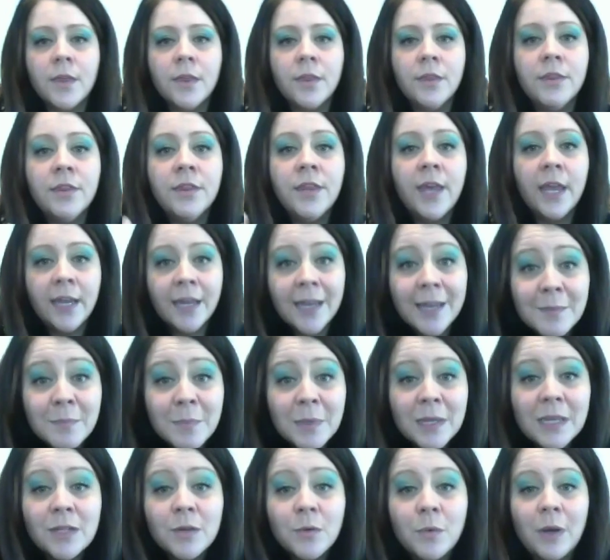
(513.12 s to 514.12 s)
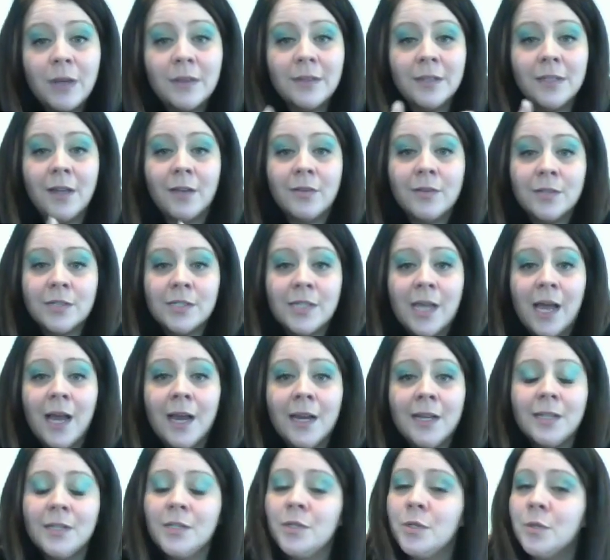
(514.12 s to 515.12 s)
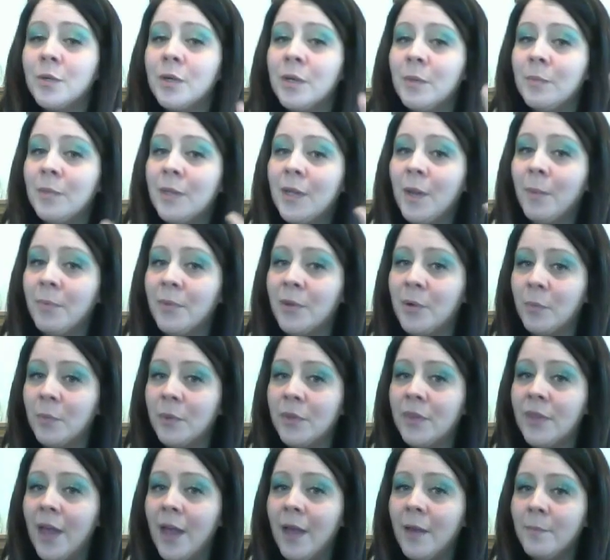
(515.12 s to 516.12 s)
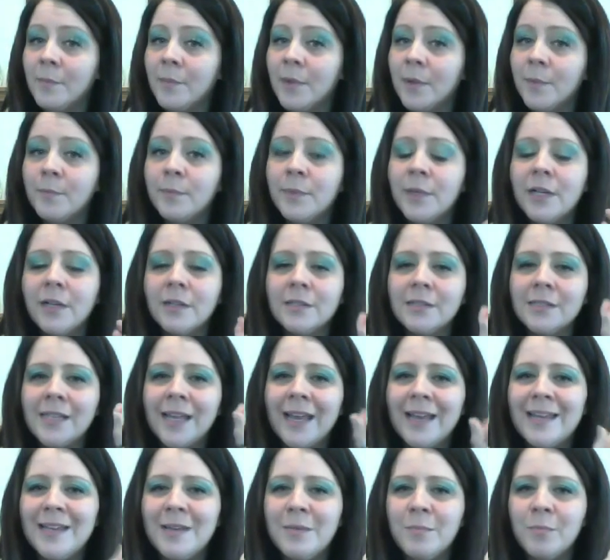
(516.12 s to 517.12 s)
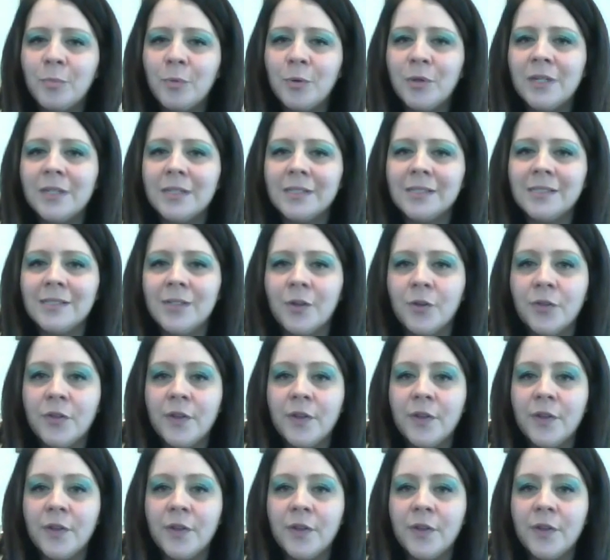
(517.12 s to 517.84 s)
they can meet you on the other side and you can be up there with them because that imprint is still